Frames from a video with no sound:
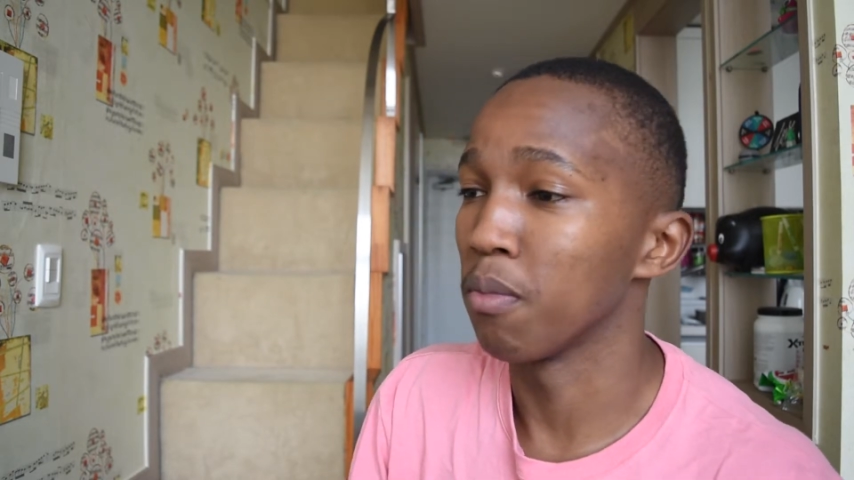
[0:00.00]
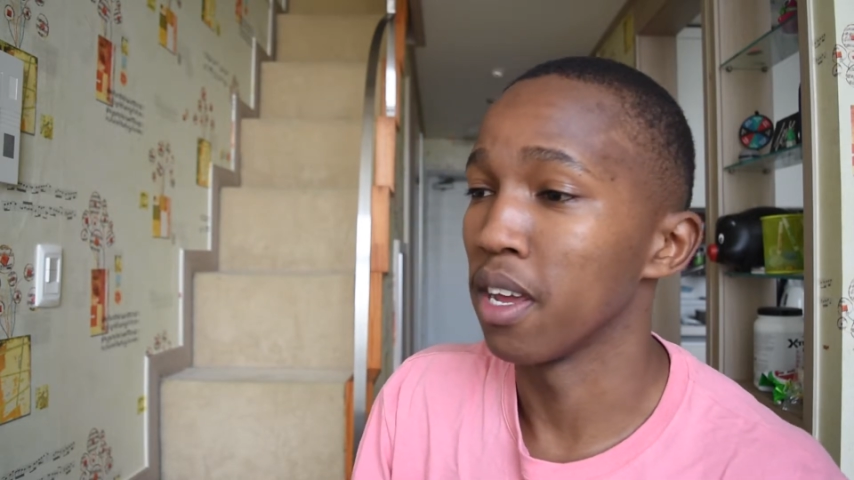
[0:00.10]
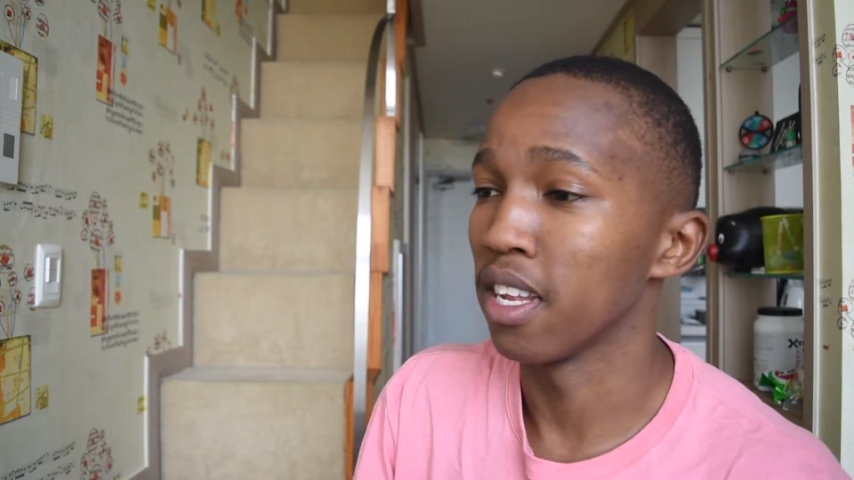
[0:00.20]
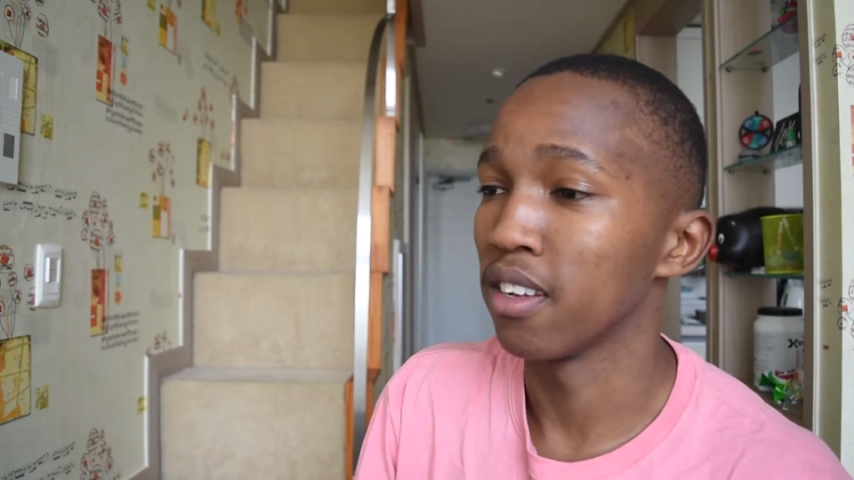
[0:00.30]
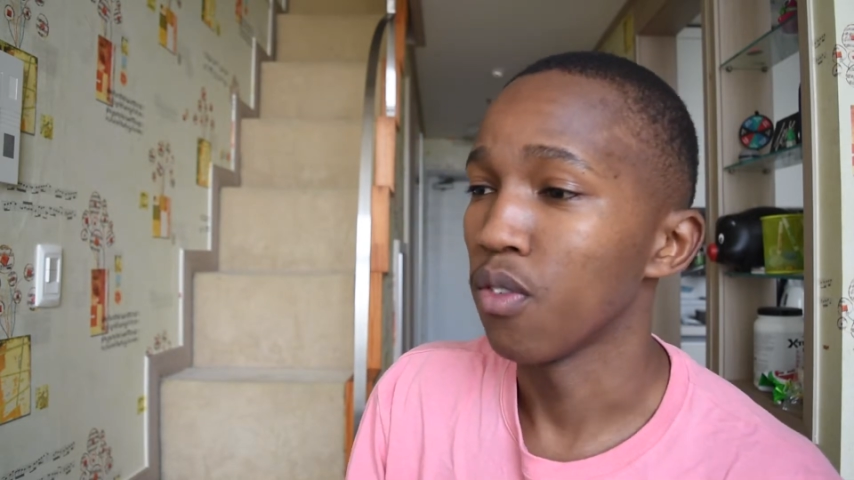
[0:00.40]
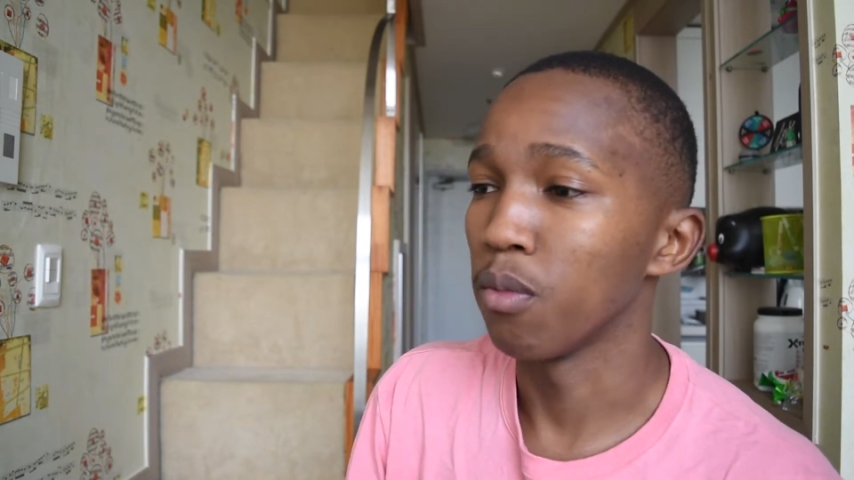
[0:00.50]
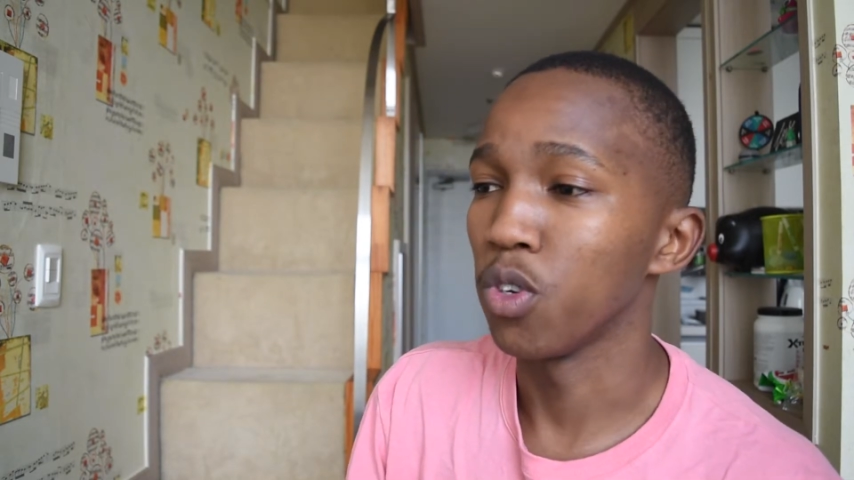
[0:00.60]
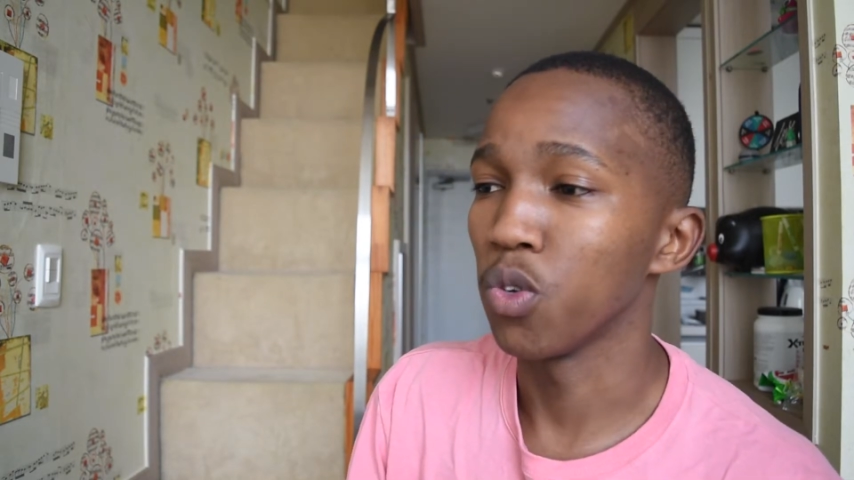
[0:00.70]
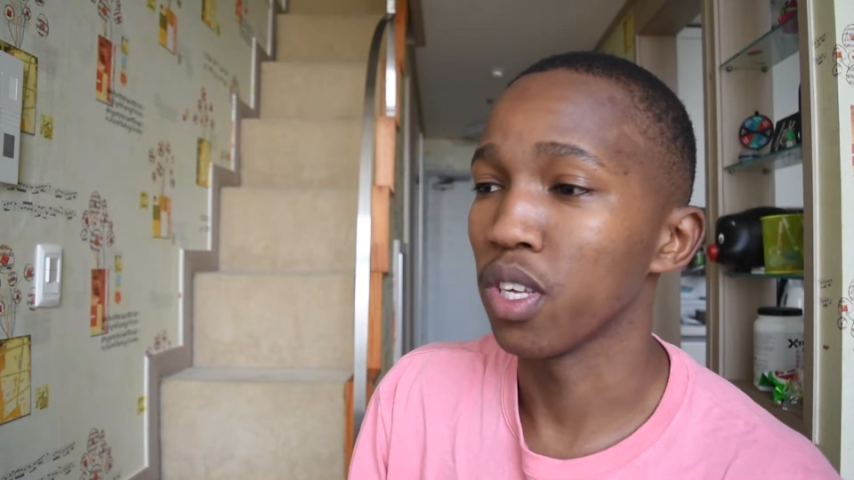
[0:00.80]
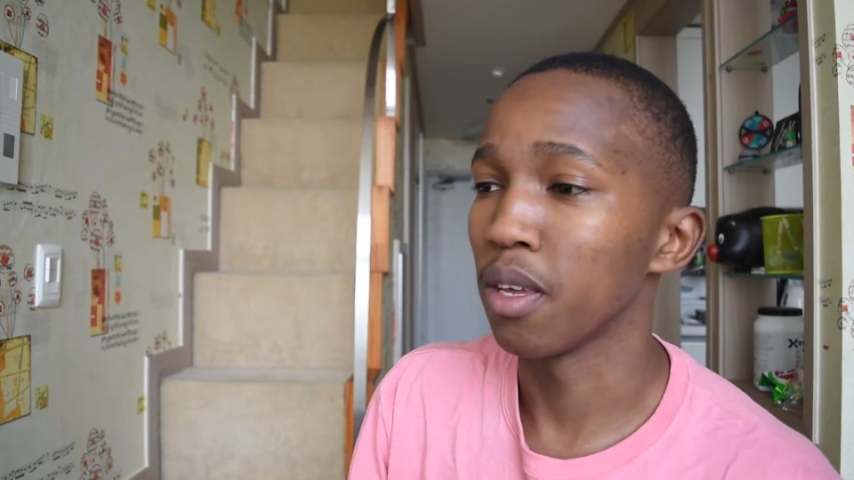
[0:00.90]
man.
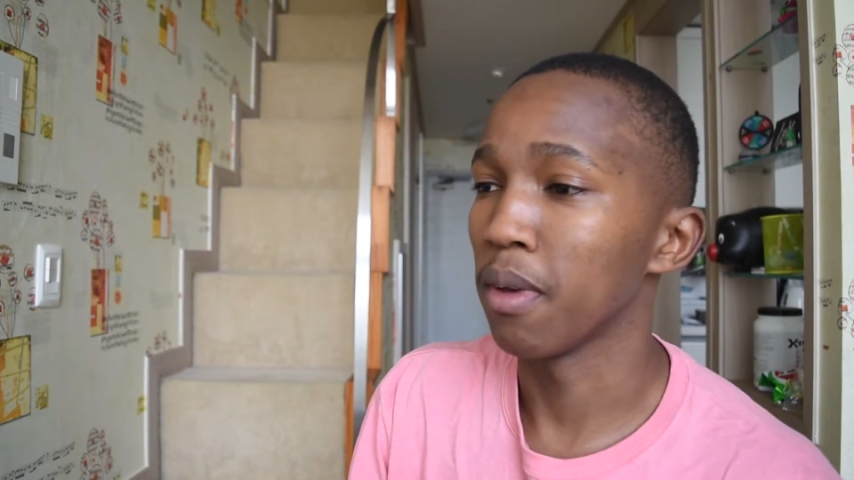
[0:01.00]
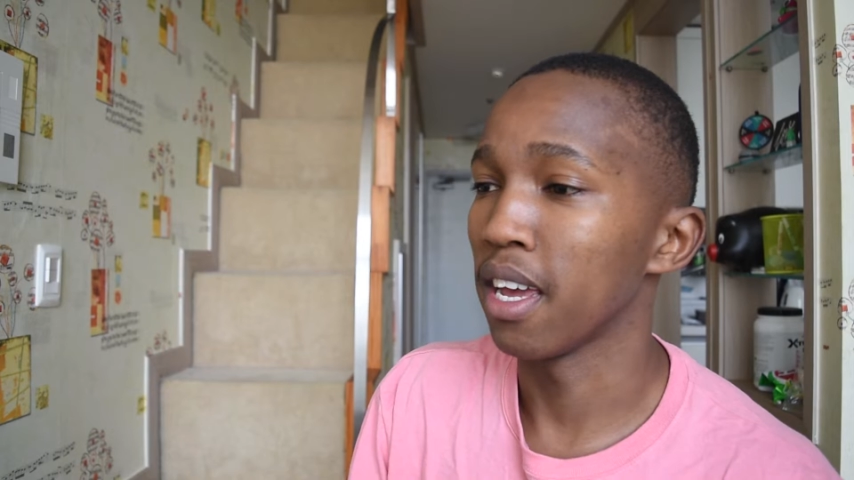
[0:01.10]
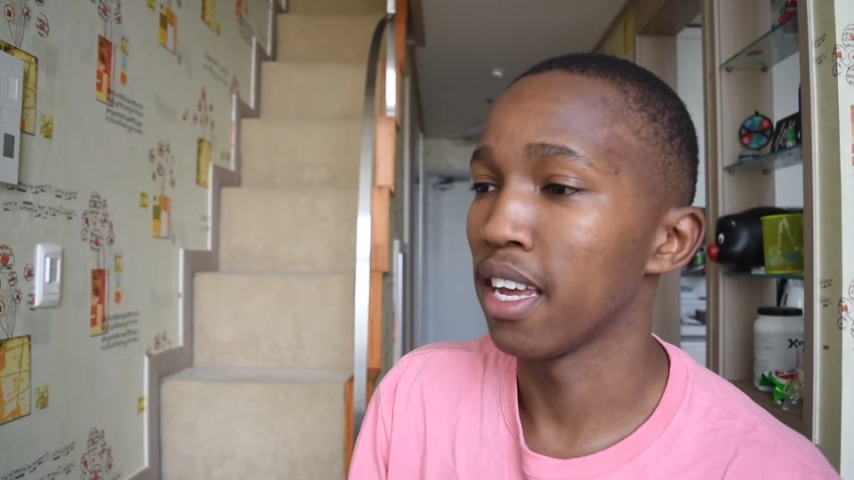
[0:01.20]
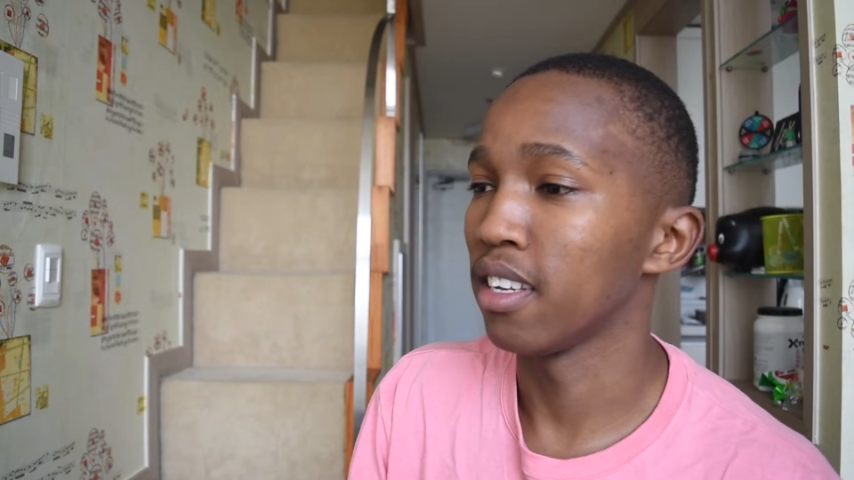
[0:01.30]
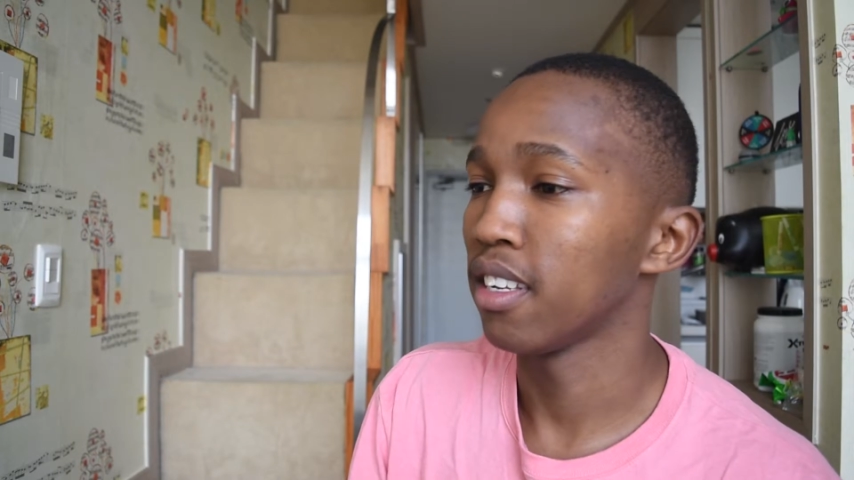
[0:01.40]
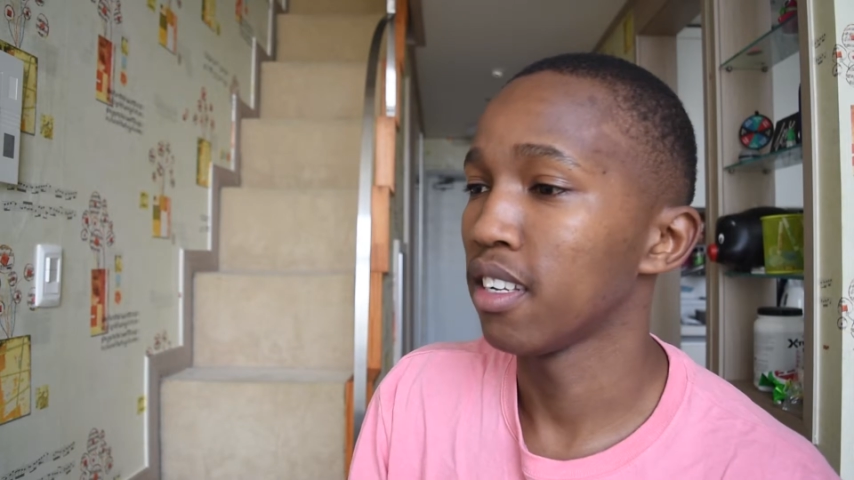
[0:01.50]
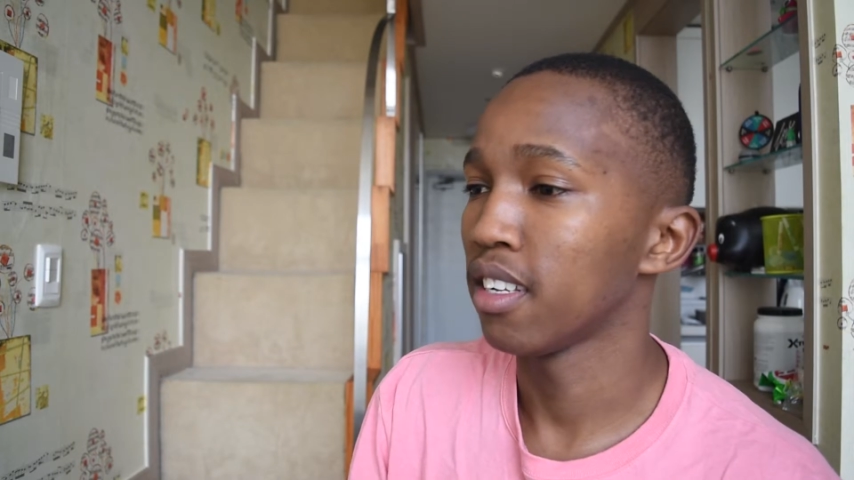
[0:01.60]
From Tuki, man.